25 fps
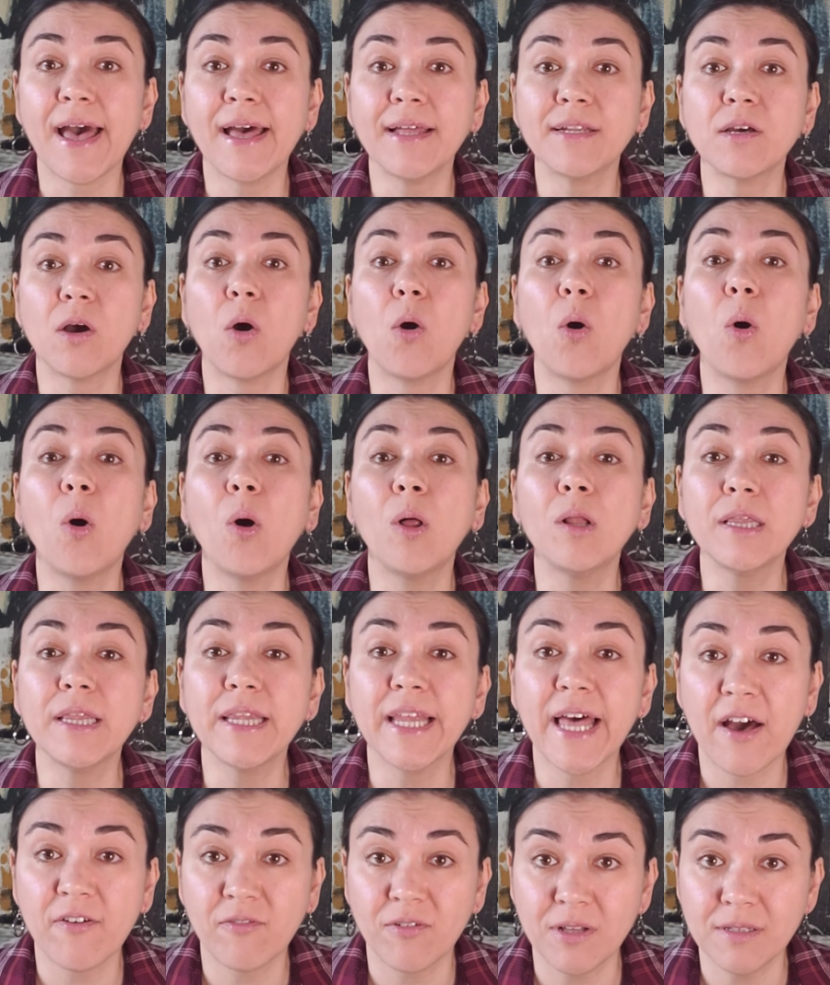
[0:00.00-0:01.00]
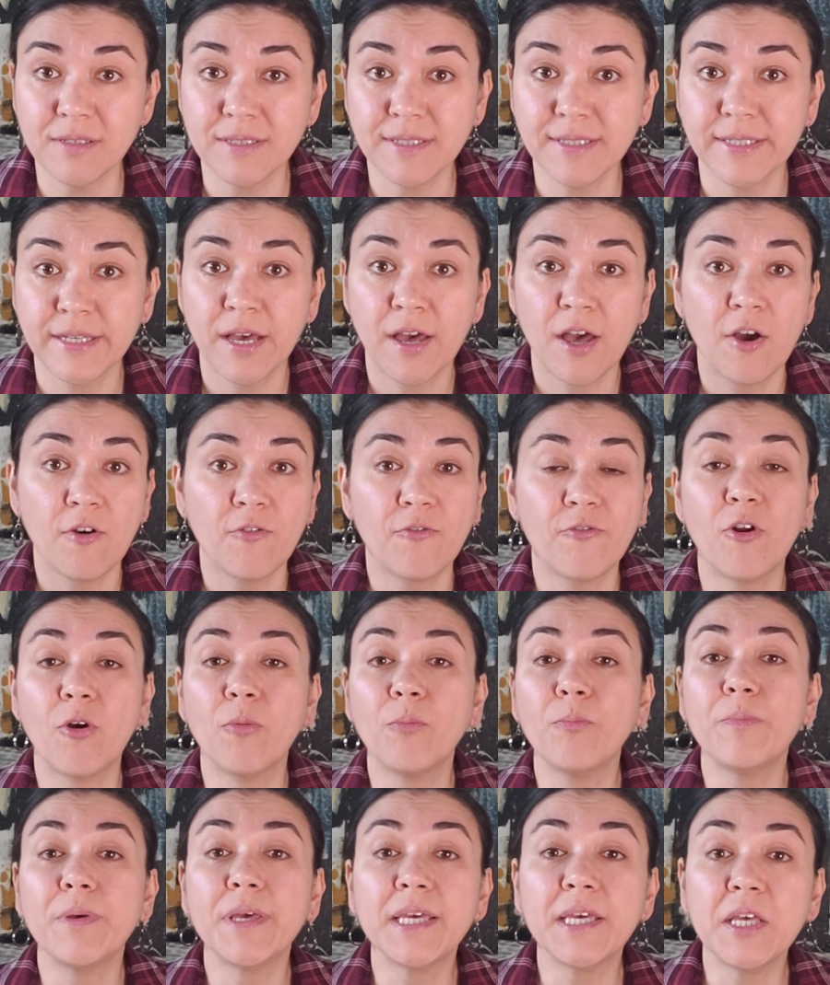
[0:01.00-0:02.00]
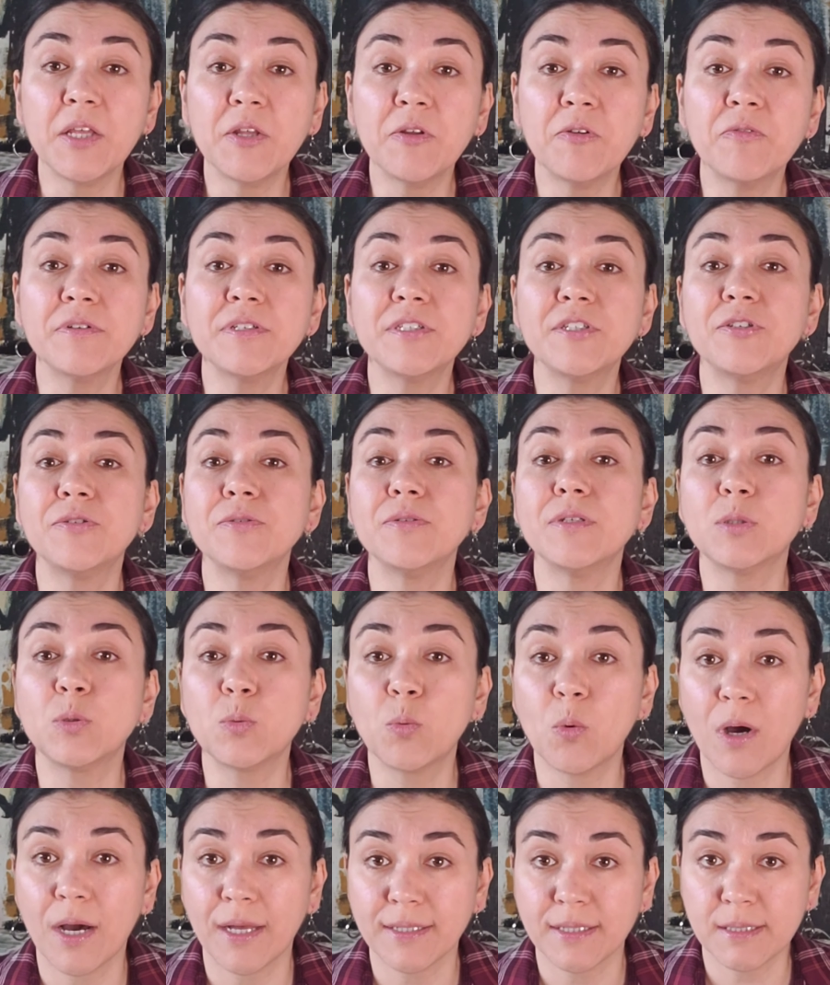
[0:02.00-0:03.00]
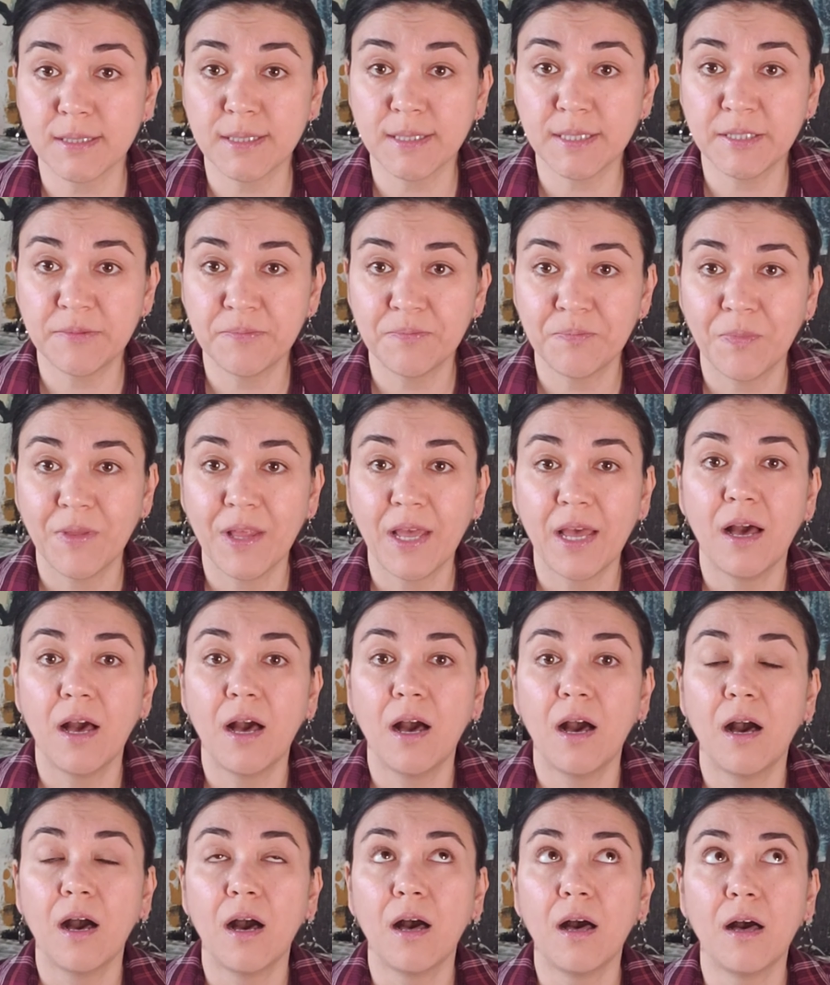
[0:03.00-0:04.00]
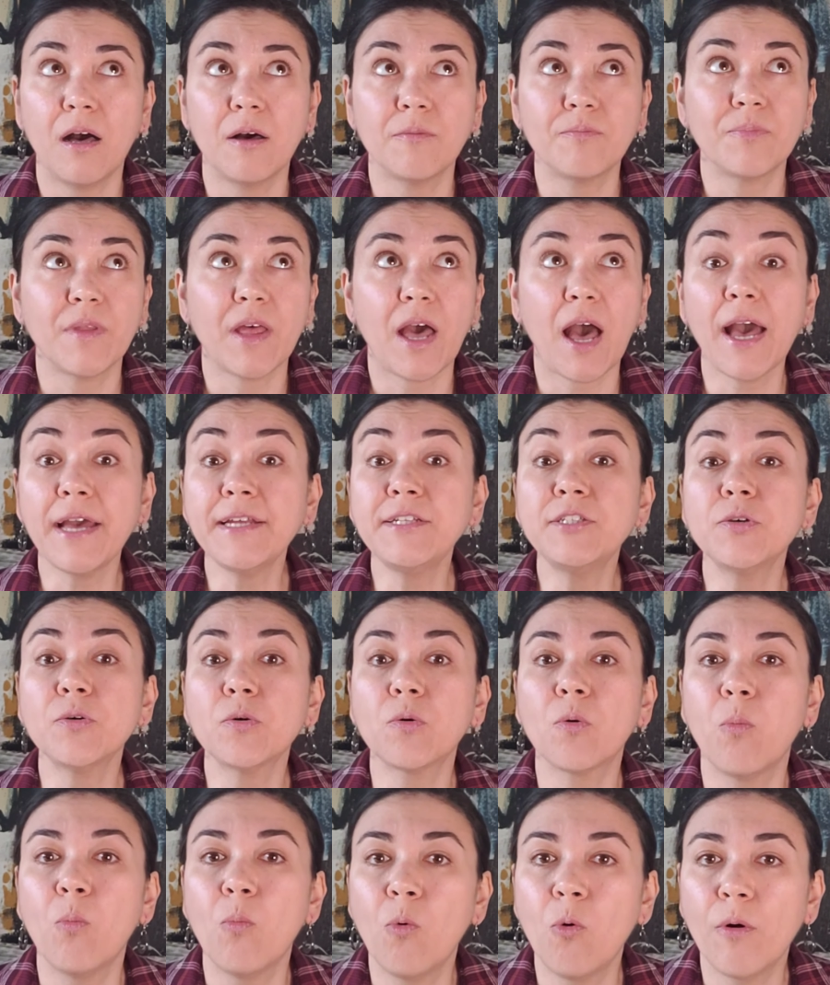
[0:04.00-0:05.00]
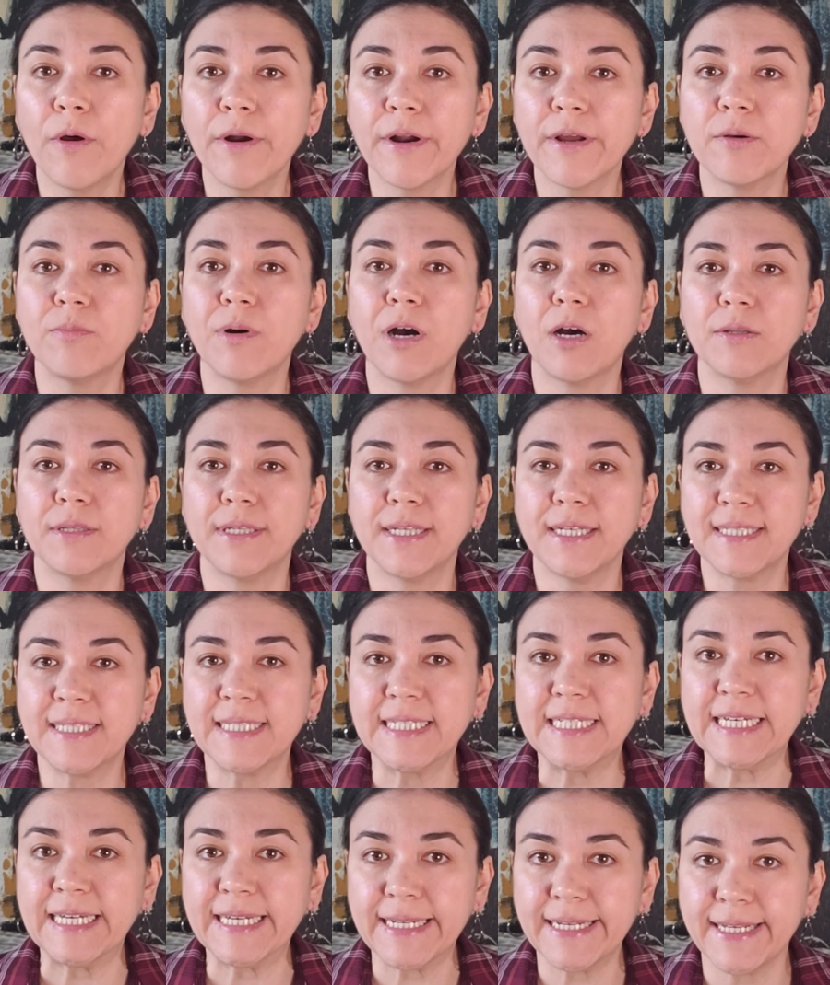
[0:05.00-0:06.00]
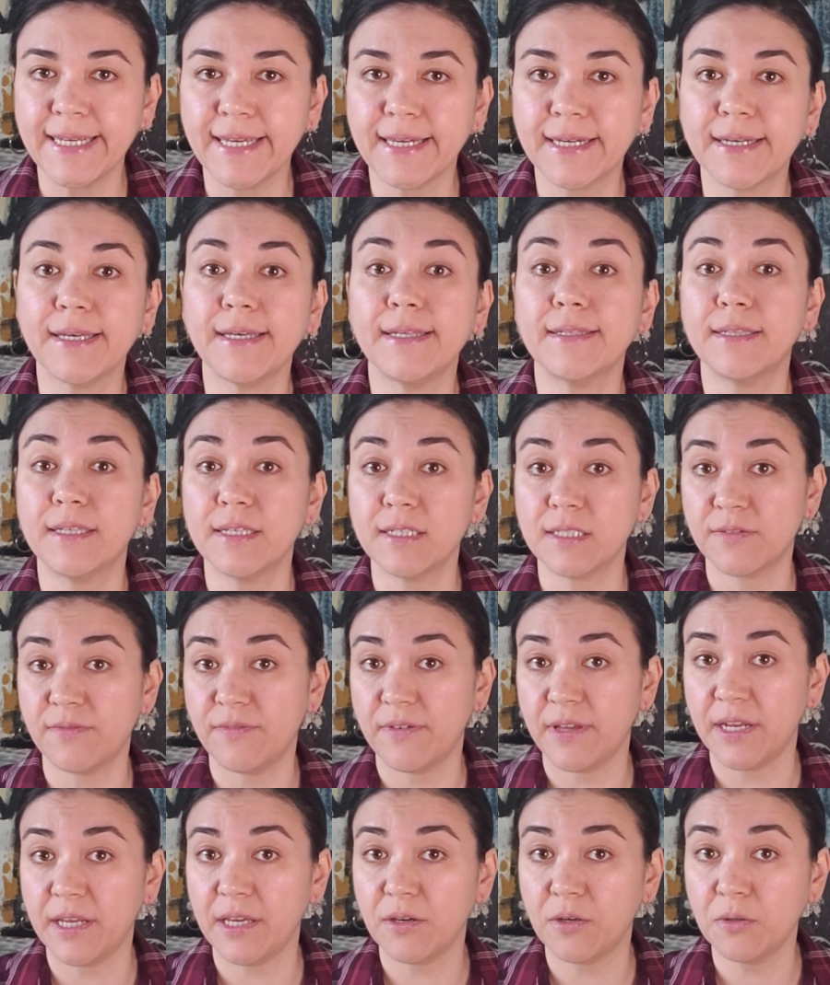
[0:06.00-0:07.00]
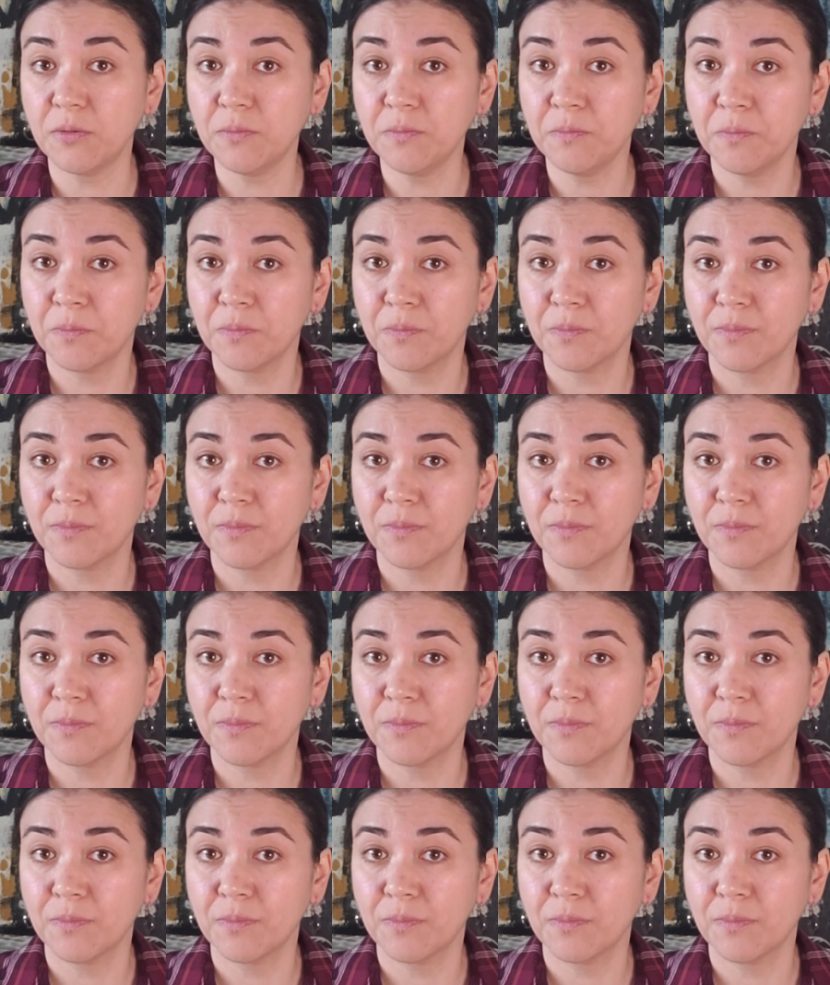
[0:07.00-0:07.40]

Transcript: at all levels, from beginner to advanced. Um, I talk more about this technique in this video.